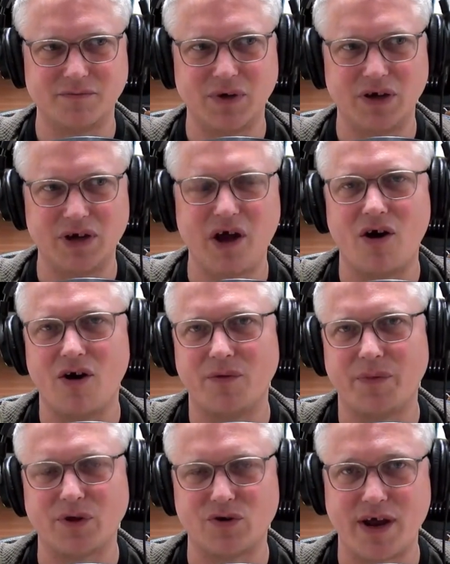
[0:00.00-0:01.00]
a product.
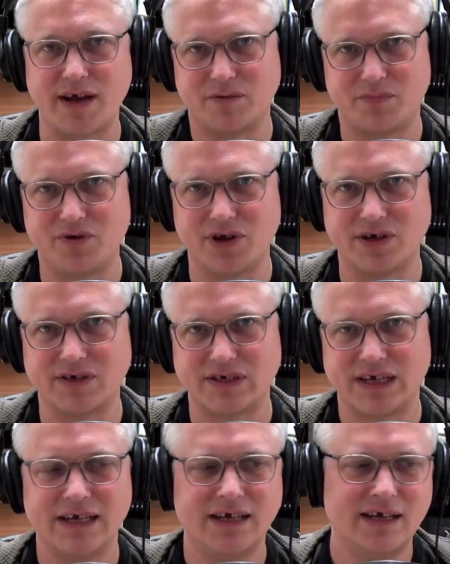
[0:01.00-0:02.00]
But
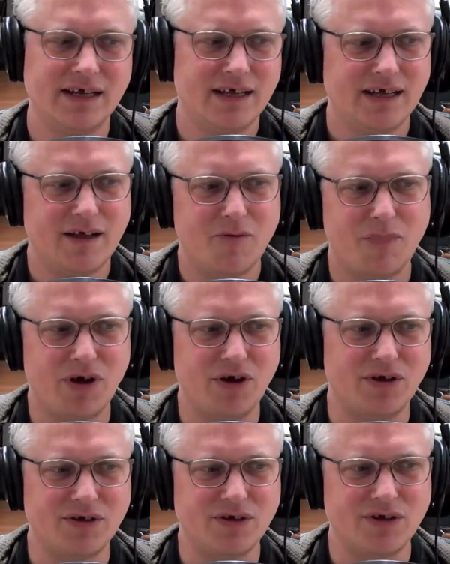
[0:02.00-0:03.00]
there are an
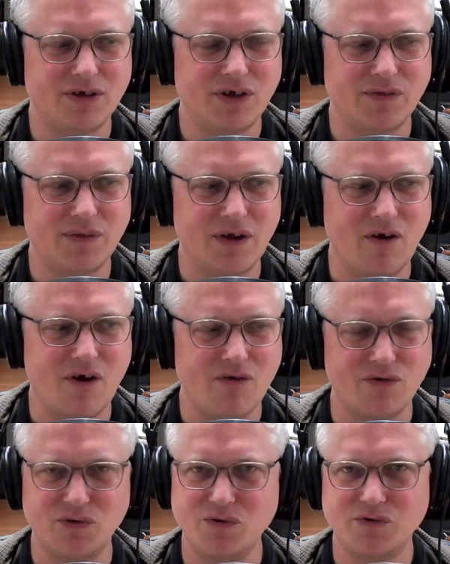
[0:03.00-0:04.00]
awful lot of other
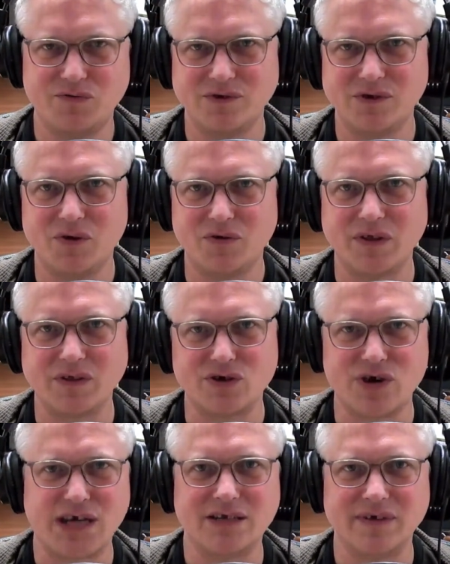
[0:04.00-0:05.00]
creative endeavors that don't
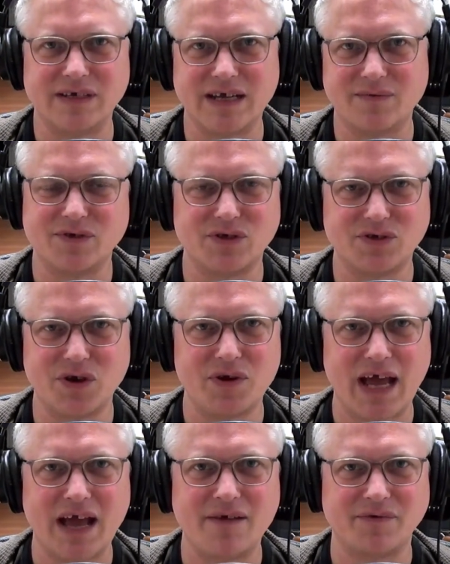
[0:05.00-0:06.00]
have a final product.
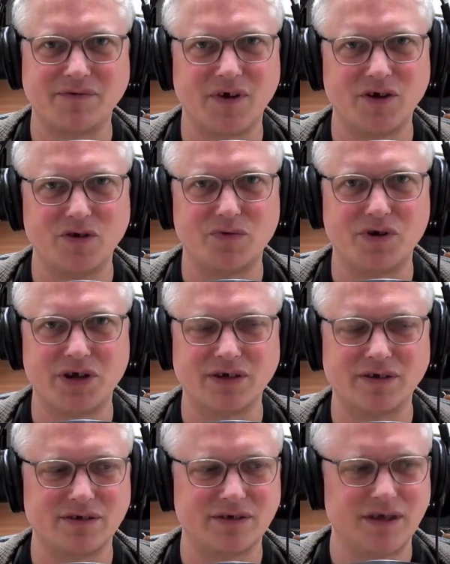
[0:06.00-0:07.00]
Like my
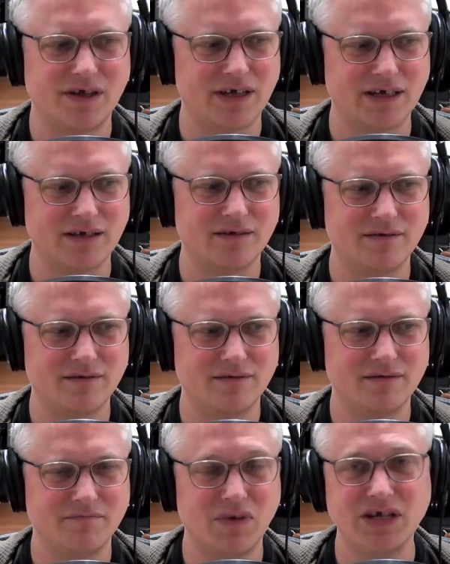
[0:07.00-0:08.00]
dad has been building
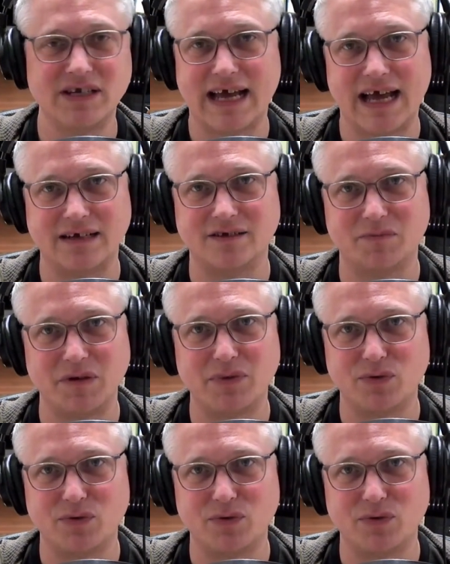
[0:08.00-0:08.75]
a model railway